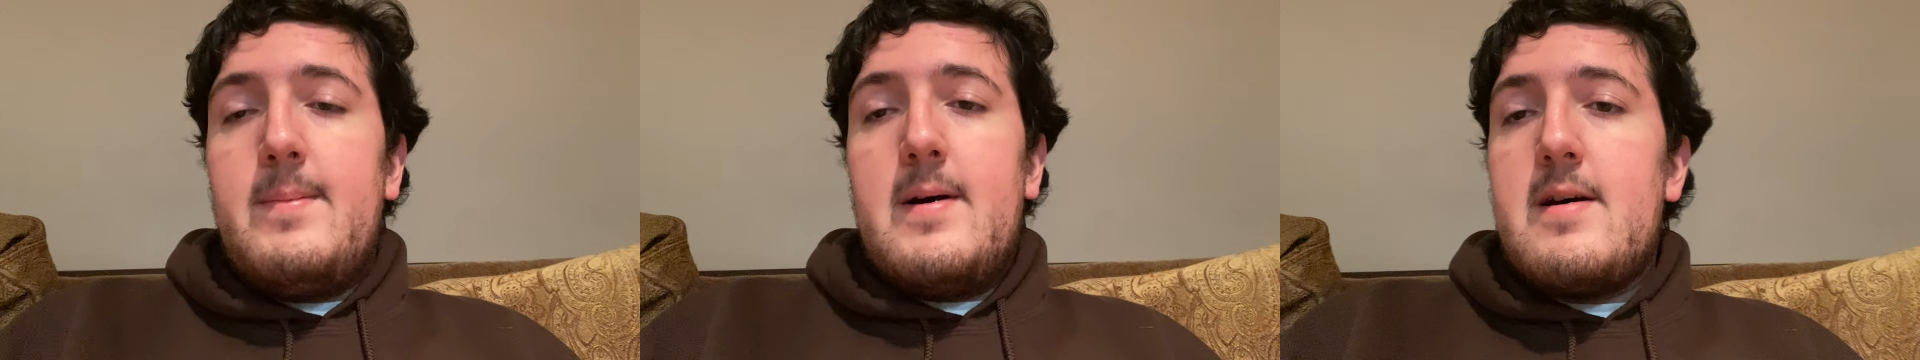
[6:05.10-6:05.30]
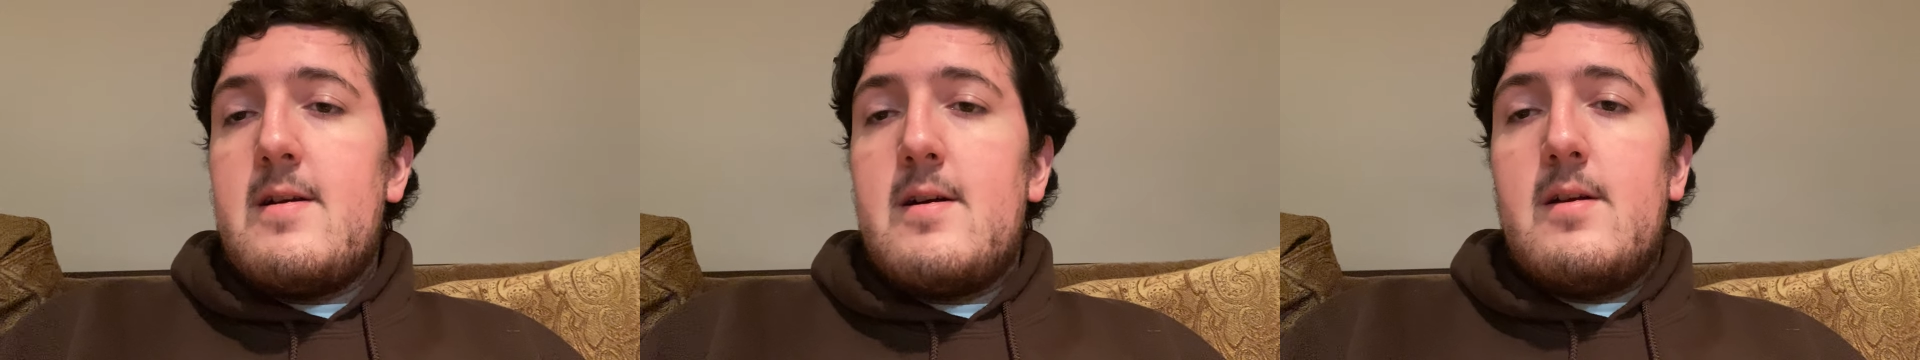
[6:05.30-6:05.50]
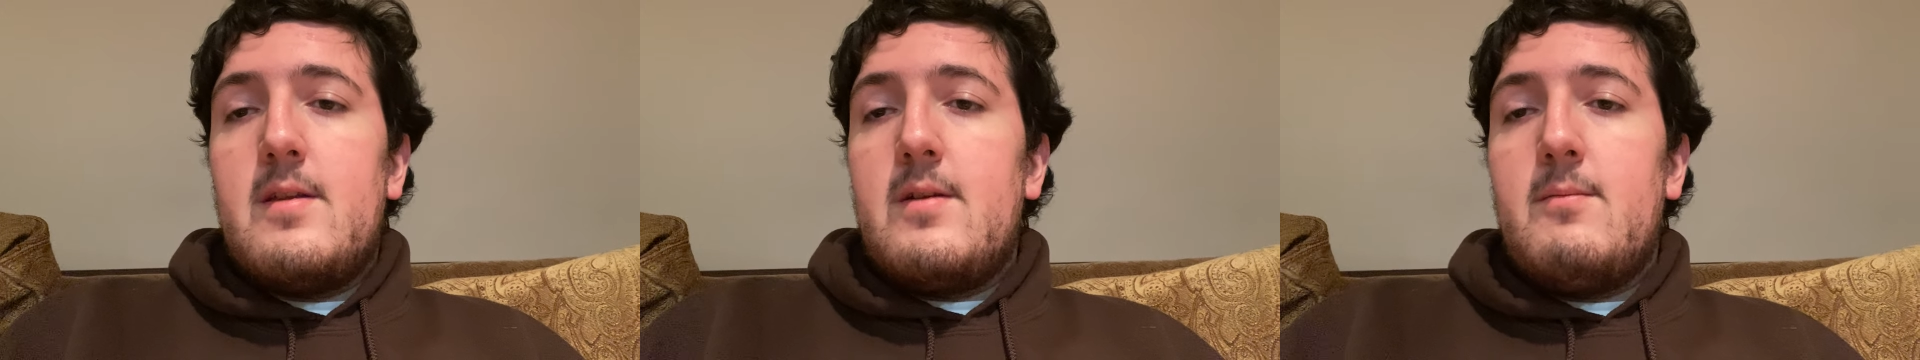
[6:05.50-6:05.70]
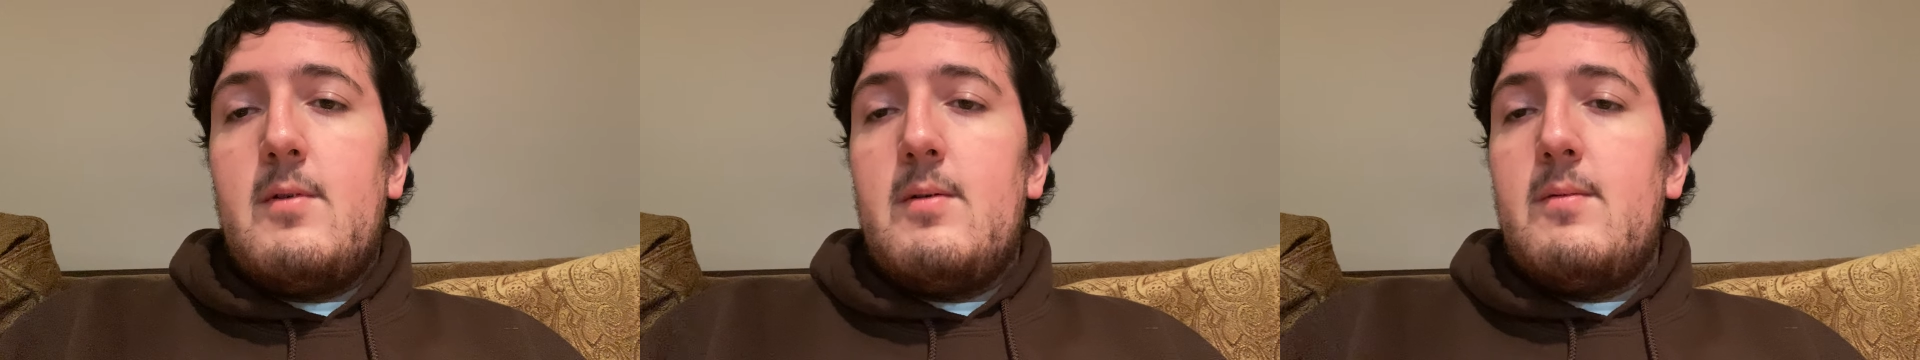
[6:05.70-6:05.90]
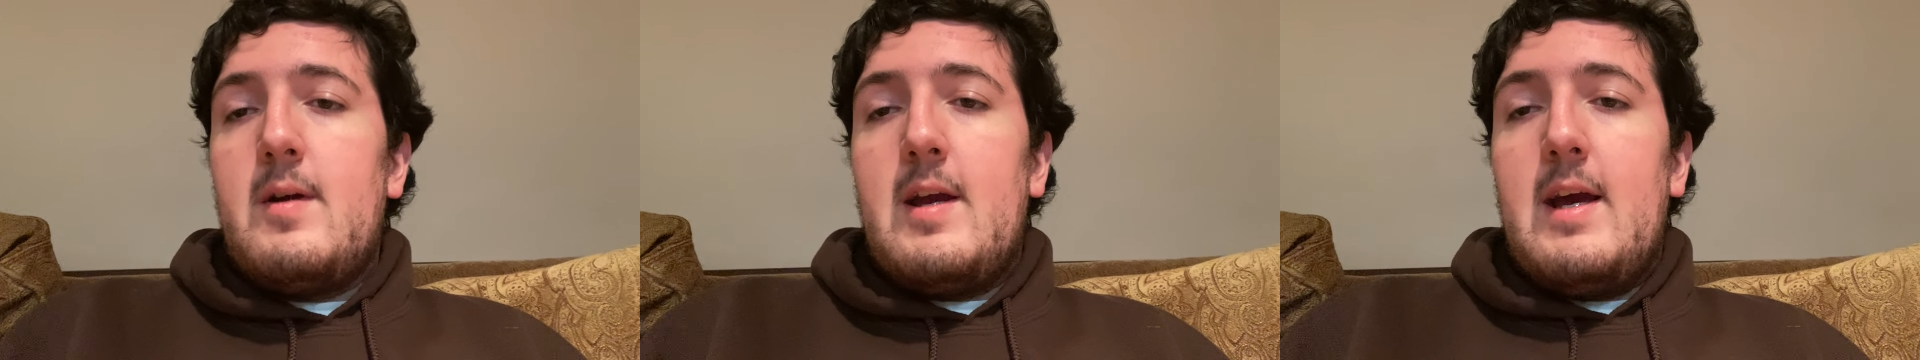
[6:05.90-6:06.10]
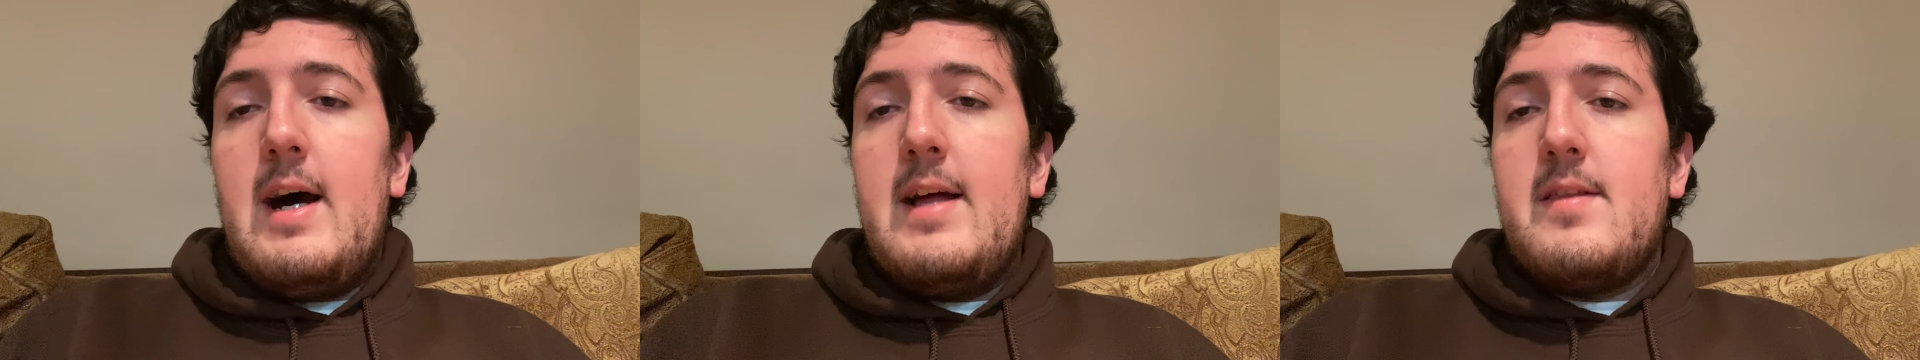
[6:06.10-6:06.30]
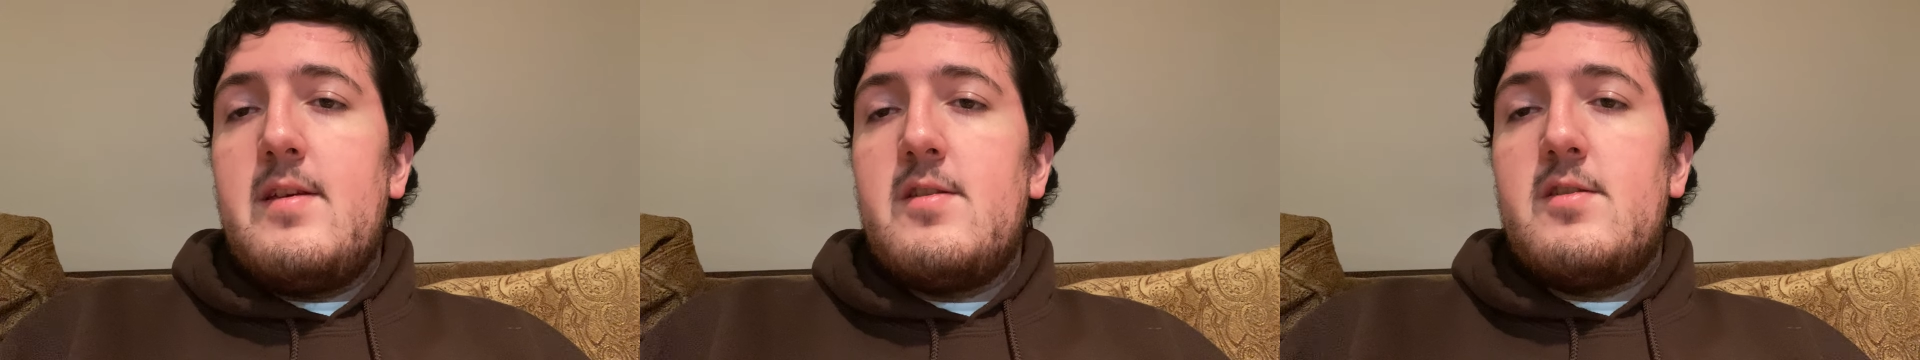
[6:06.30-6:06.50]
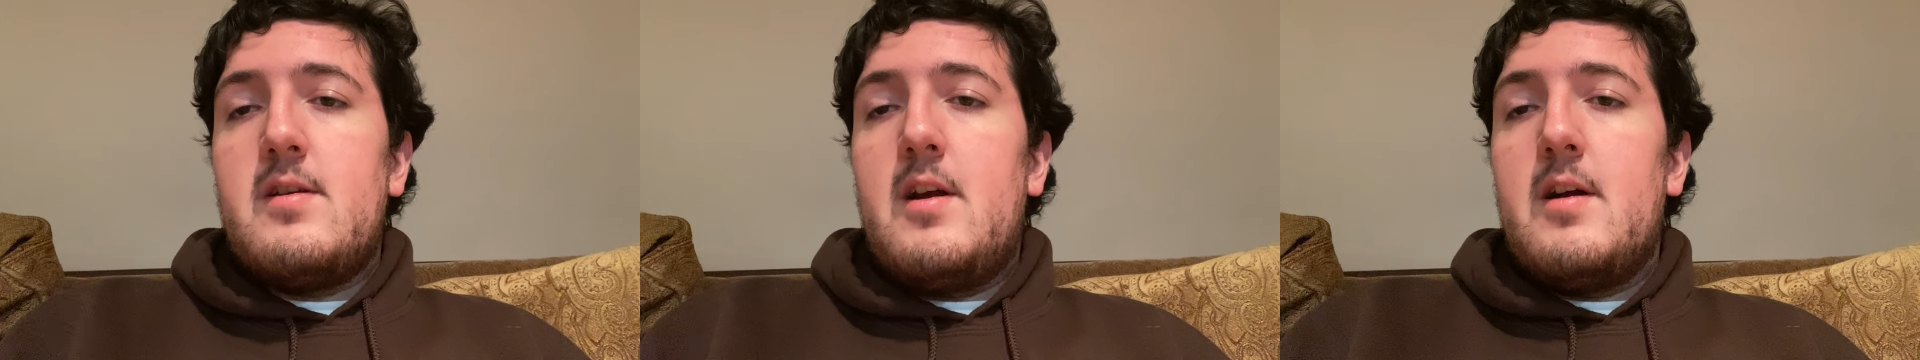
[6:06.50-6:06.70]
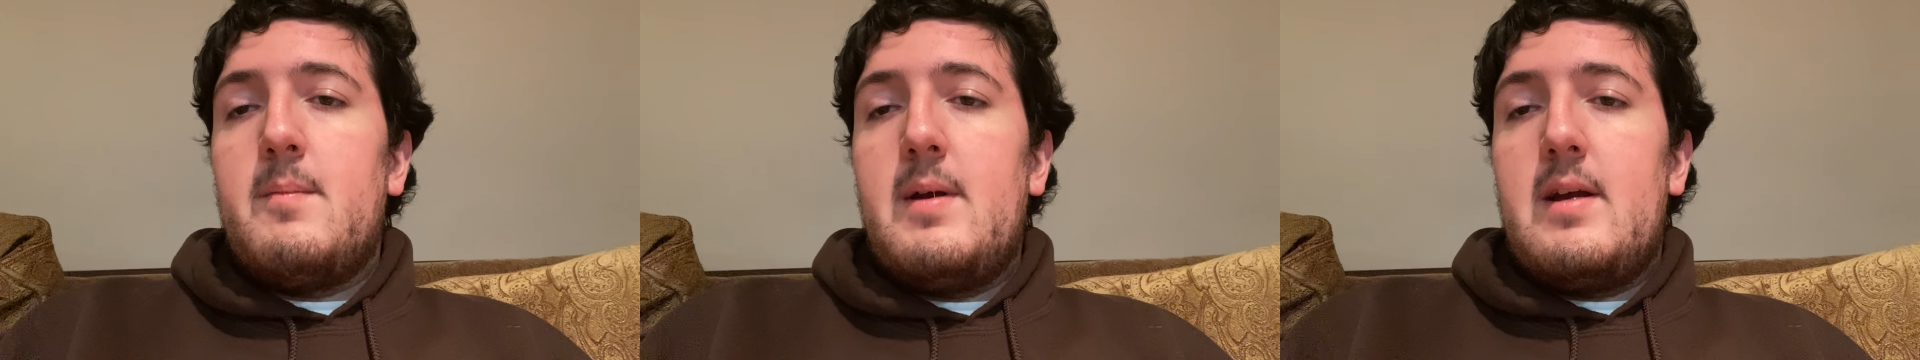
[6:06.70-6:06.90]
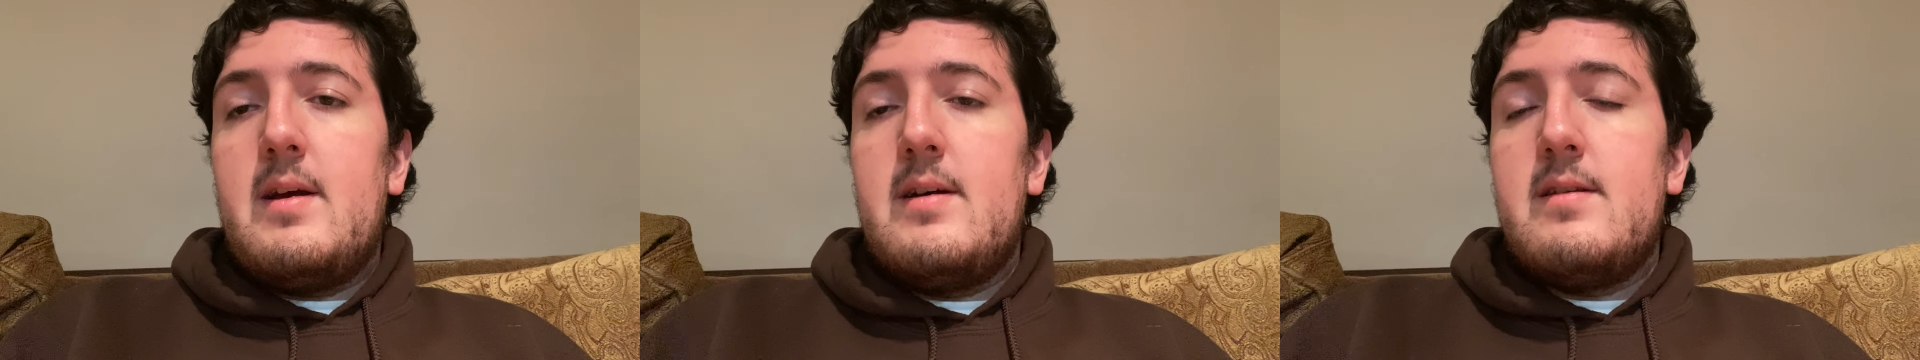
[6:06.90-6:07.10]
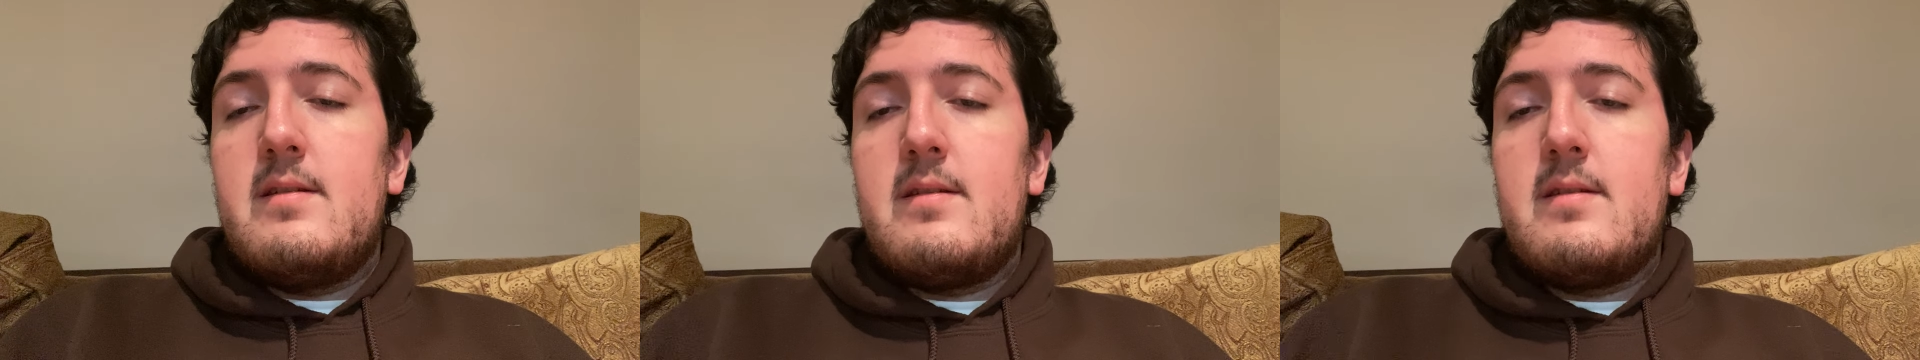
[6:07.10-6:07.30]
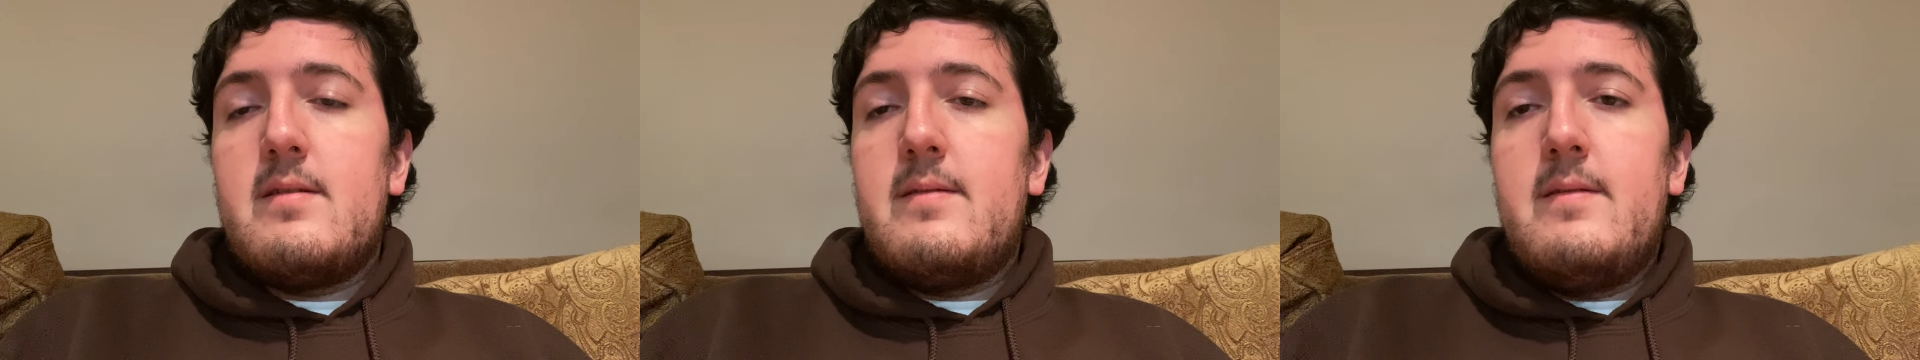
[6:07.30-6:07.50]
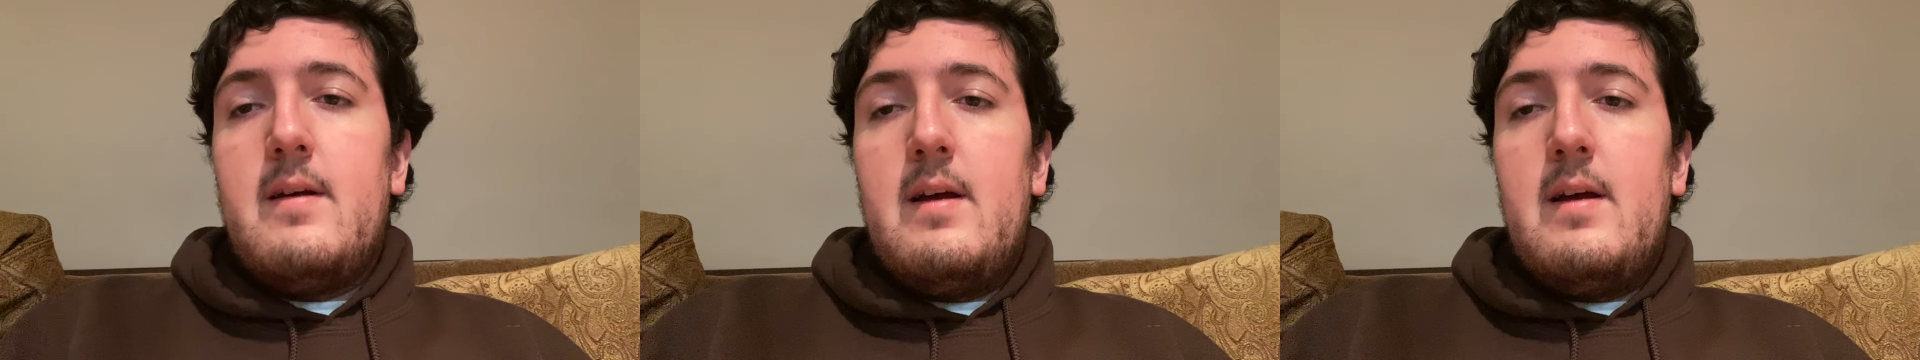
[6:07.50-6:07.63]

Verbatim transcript: better than what we got this year because